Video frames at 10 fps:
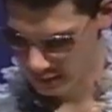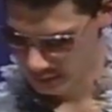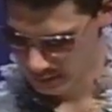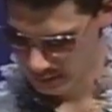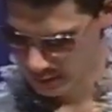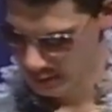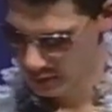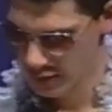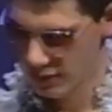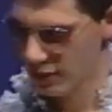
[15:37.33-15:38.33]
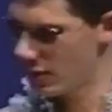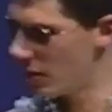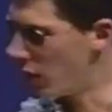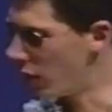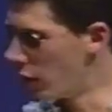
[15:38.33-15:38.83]
Good job.
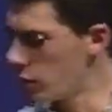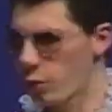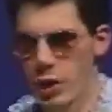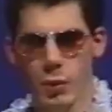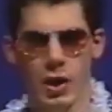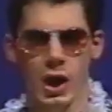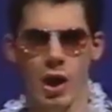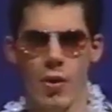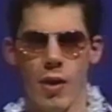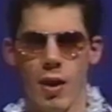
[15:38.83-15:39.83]
Luke, where do you want to go?